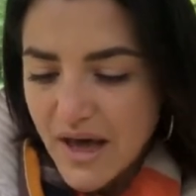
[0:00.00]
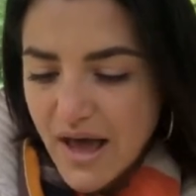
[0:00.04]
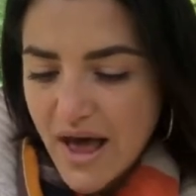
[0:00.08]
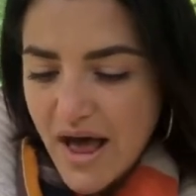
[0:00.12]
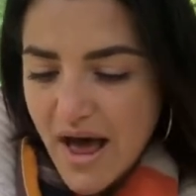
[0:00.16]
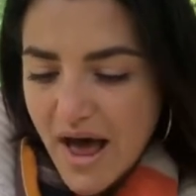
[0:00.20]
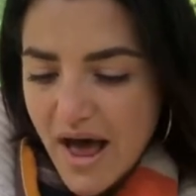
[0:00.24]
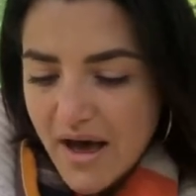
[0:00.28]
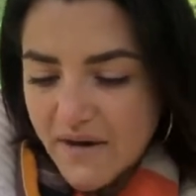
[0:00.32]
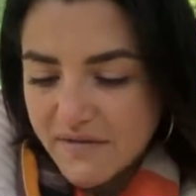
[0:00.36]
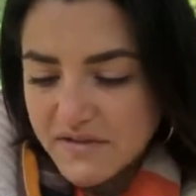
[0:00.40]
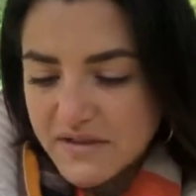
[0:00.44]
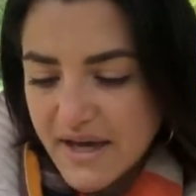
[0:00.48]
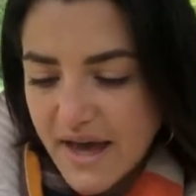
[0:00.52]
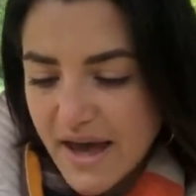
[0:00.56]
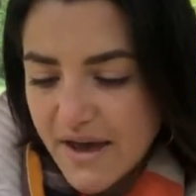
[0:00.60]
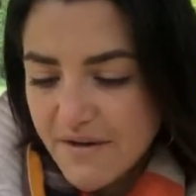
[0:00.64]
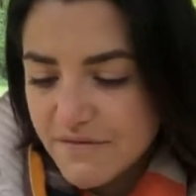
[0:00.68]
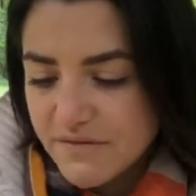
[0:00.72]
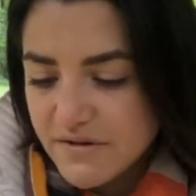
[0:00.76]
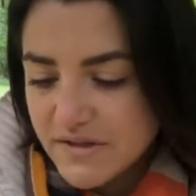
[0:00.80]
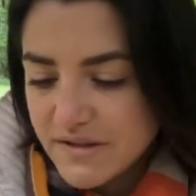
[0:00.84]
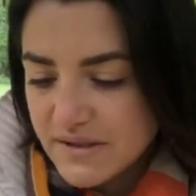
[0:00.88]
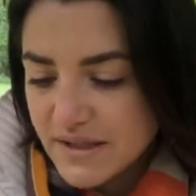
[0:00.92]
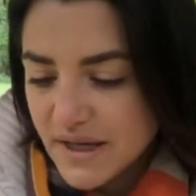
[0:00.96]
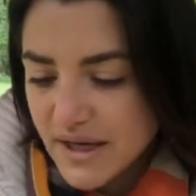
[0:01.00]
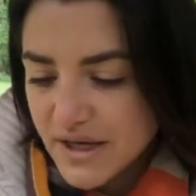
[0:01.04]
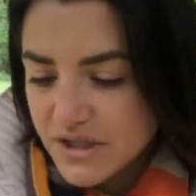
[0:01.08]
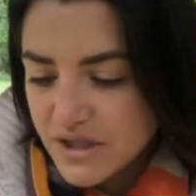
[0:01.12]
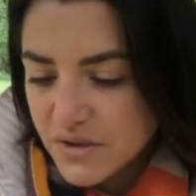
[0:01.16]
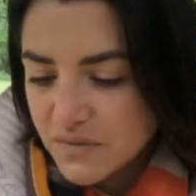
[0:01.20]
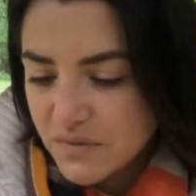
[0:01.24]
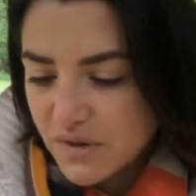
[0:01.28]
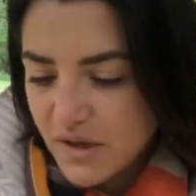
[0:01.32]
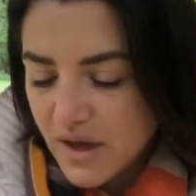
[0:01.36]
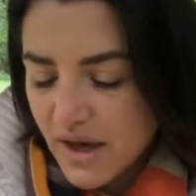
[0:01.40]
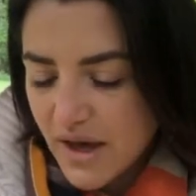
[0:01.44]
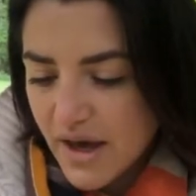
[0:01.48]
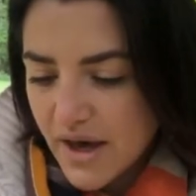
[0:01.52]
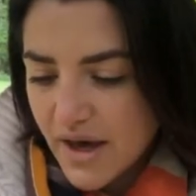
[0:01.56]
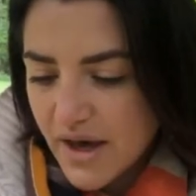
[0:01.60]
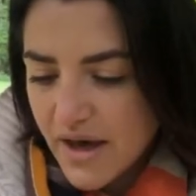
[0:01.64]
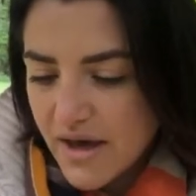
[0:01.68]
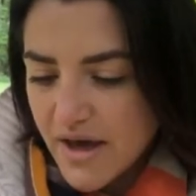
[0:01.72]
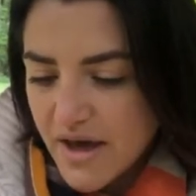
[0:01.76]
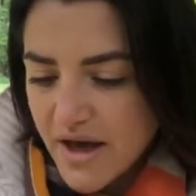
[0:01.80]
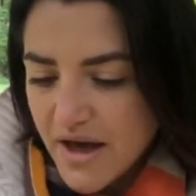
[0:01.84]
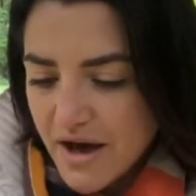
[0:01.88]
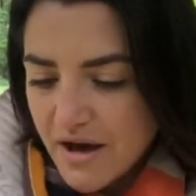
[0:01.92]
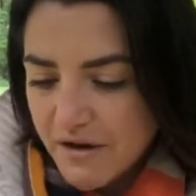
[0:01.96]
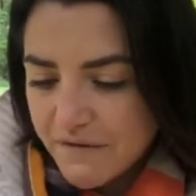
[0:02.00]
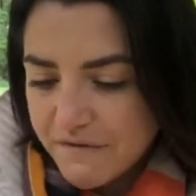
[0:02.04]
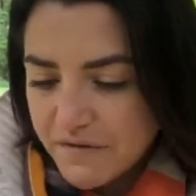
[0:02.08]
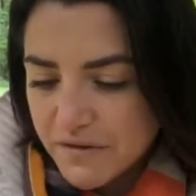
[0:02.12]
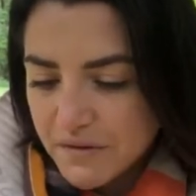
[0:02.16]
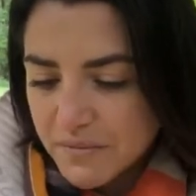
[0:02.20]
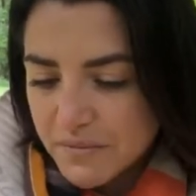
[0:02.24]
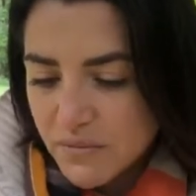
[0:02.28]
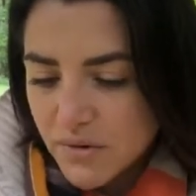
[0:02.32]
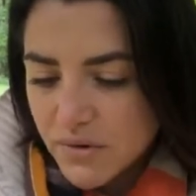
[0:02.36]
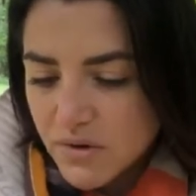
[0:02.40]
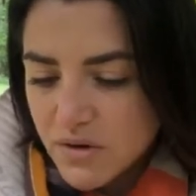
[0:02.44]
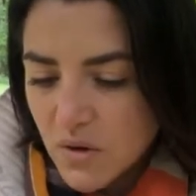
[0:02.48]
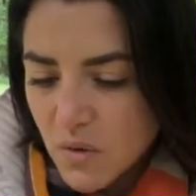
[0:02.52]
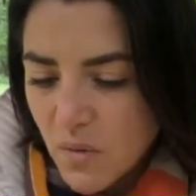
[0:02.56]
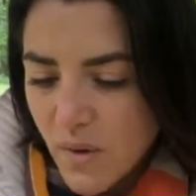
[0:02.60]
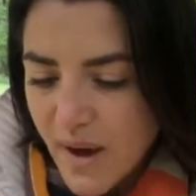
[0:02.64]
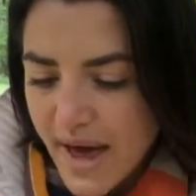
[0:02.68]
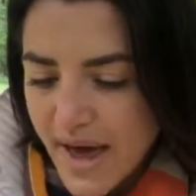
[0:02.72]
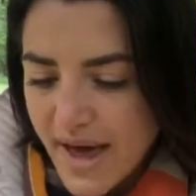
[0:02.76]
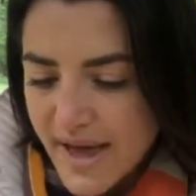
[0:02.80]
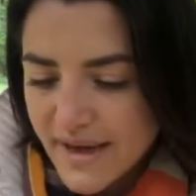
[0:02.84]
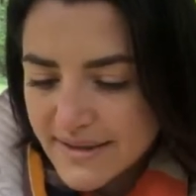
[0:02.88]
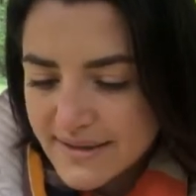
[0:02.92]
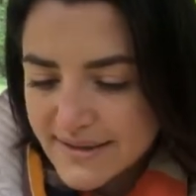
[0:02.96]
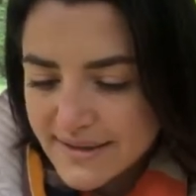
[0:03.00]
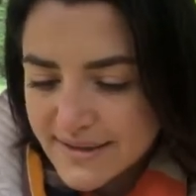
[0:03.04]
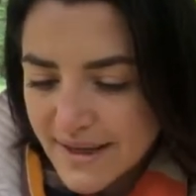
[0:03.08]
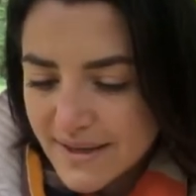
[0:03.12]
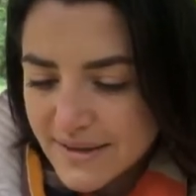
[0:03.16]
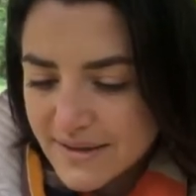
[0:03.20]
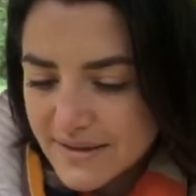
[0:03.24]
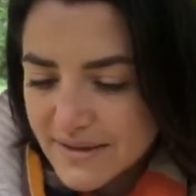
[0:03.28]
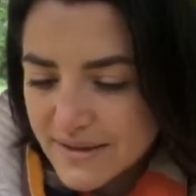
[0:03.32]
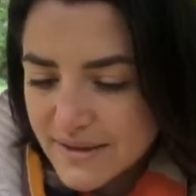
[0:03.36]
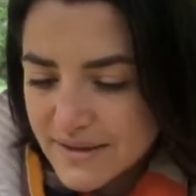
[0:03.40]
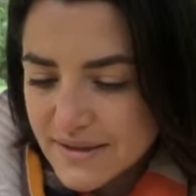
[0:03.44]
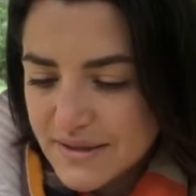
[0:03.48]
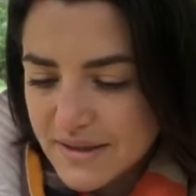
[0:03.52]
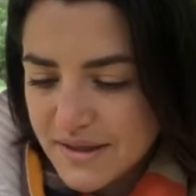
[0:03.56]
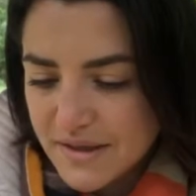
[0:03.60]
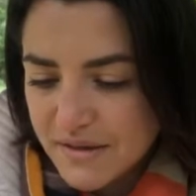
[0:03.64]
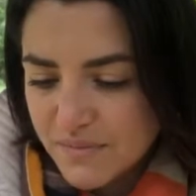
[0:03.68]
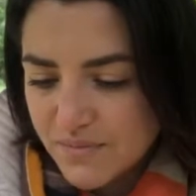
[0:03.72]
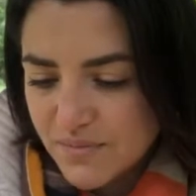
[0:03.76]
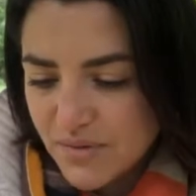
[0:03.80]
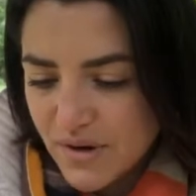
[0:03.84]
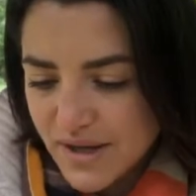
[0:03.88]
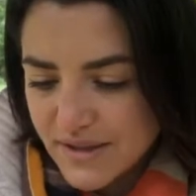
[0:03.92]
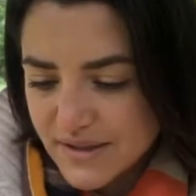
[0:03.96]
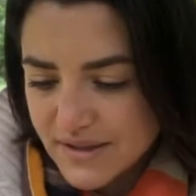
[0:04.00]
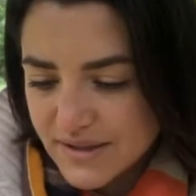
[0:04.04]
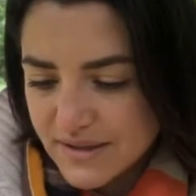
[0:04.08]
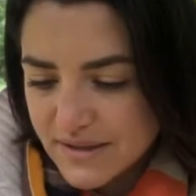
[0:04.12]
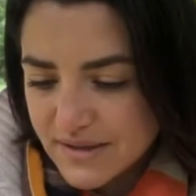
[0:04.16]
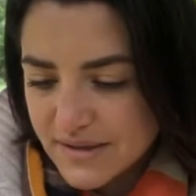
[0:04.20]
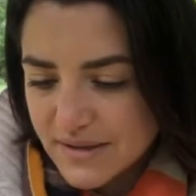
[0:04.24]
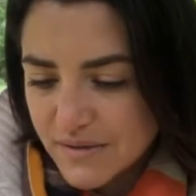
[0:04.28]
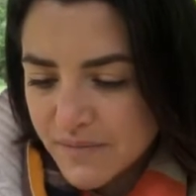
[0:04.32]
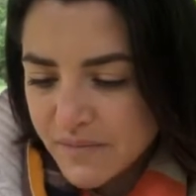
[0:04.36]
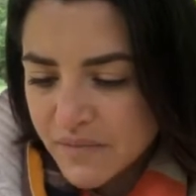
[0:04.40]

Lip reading: After every session with her, I feel more aware, centered and present.